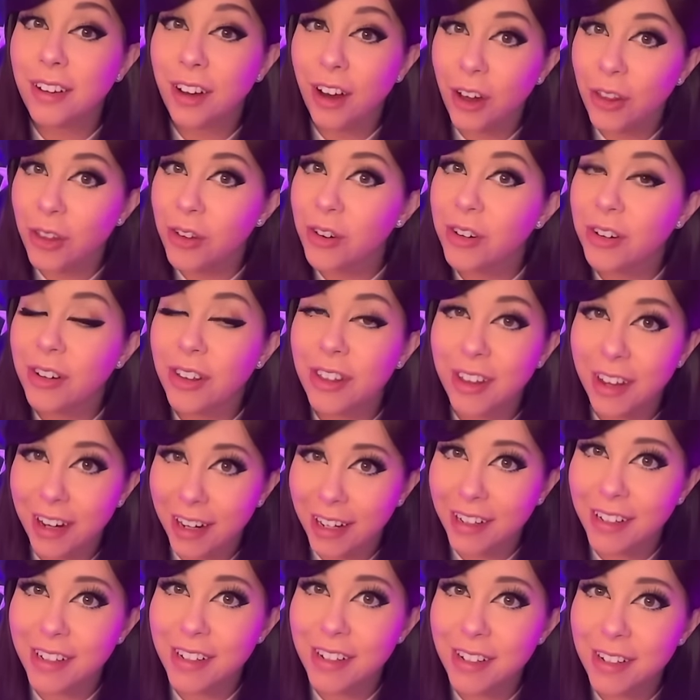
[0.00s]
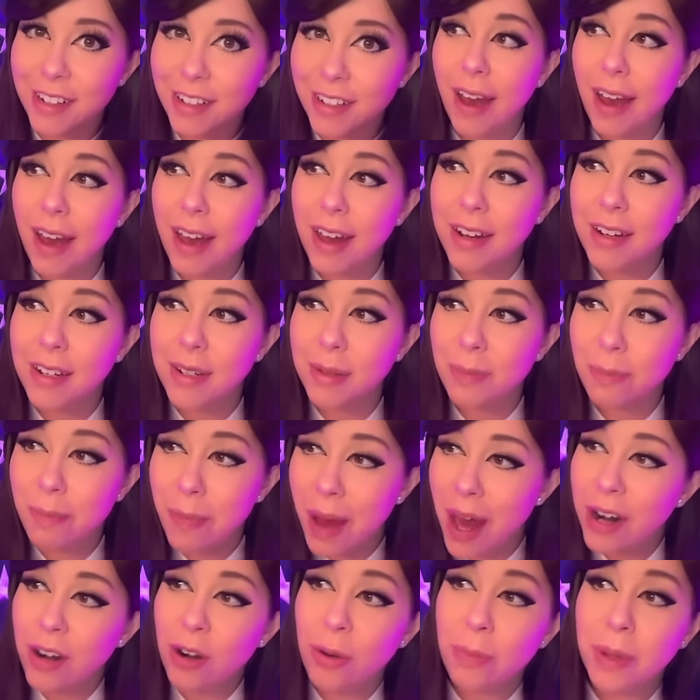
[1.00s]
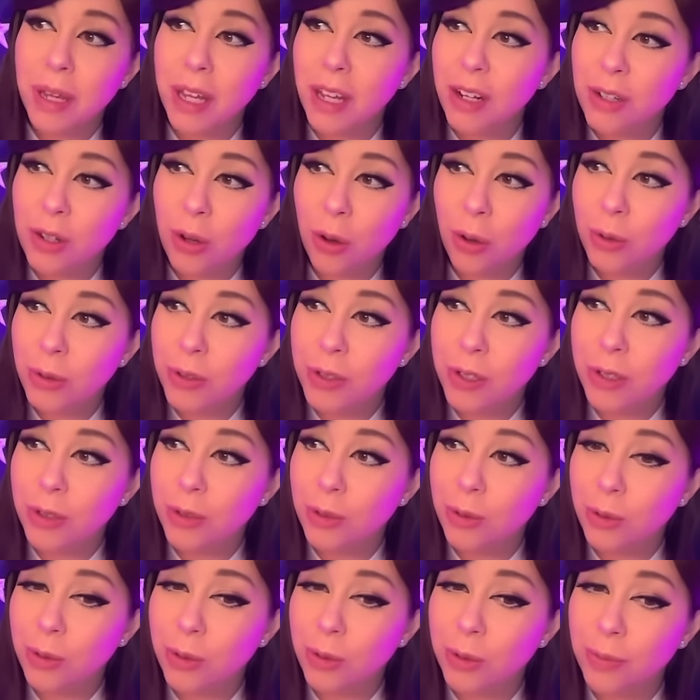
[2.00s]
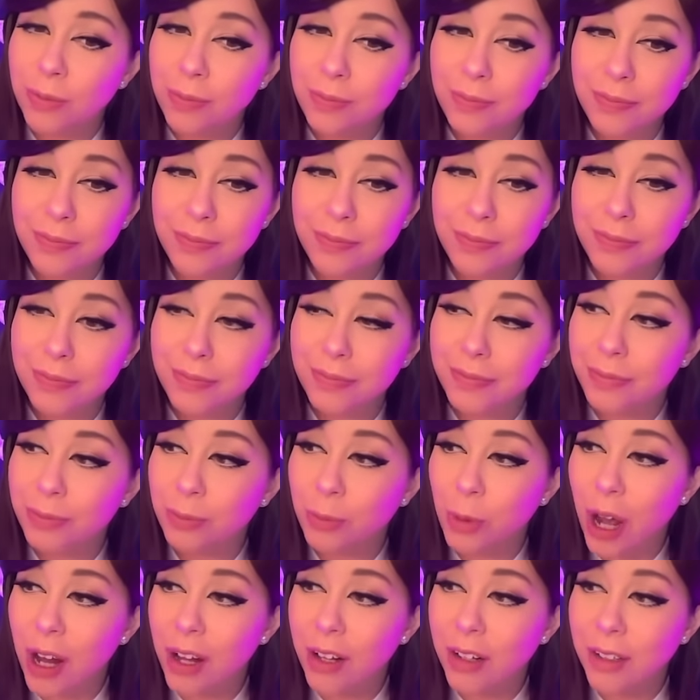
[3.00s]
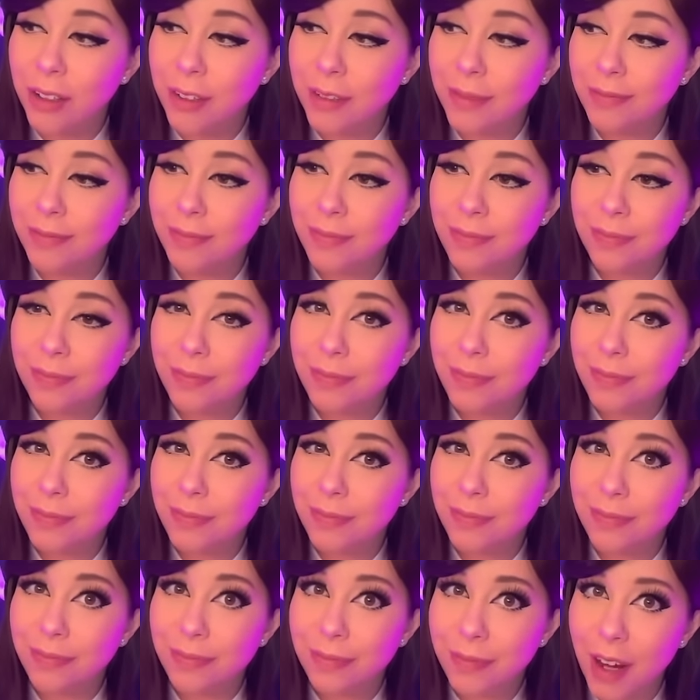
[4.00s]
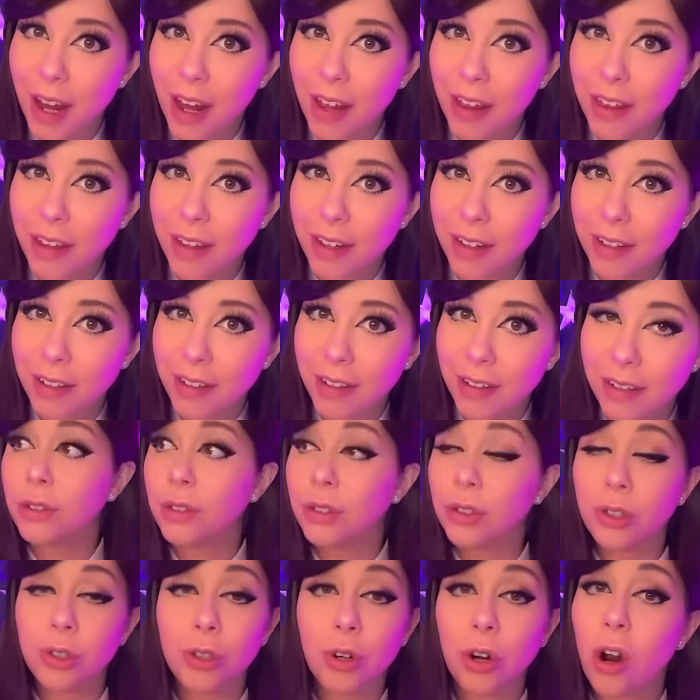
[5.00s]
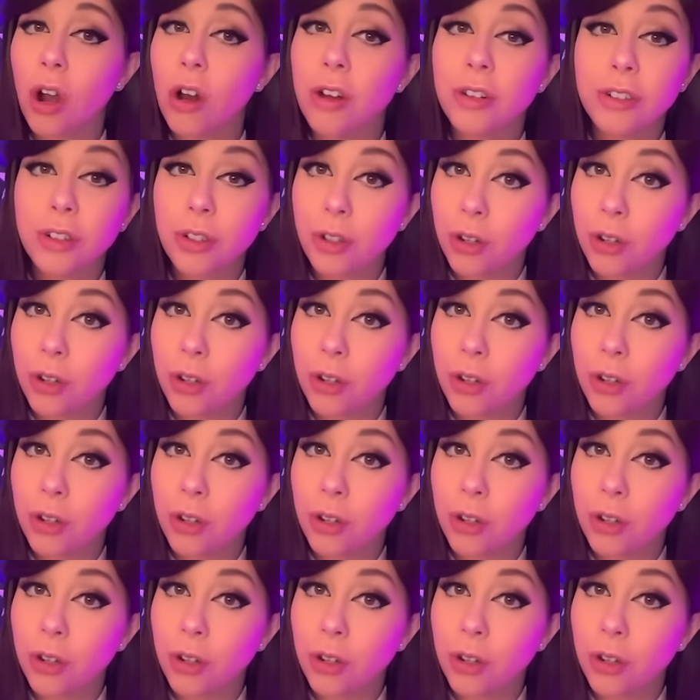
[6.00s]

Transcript: other things. And men are being told to, well, nothing. You're on your